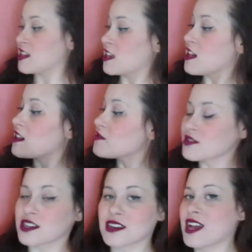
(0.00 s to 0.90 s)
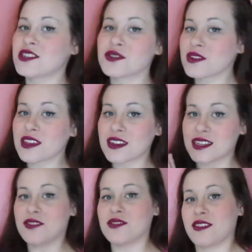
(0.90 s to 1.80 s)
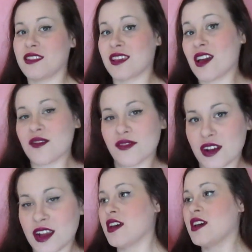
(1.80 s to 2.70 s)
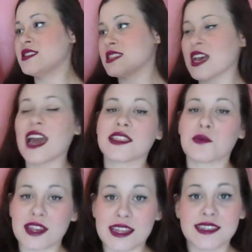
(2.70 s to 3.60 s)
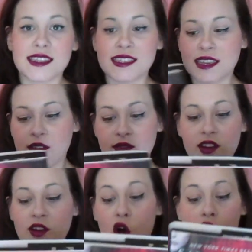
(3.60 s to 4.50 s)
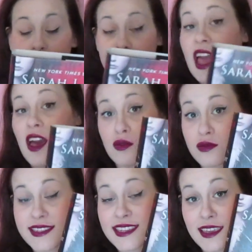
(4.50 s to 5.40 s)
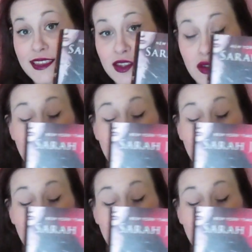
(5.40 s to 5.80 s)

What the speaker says: The cover, I just want to get it out there that the cover, the design that went into this cover all around is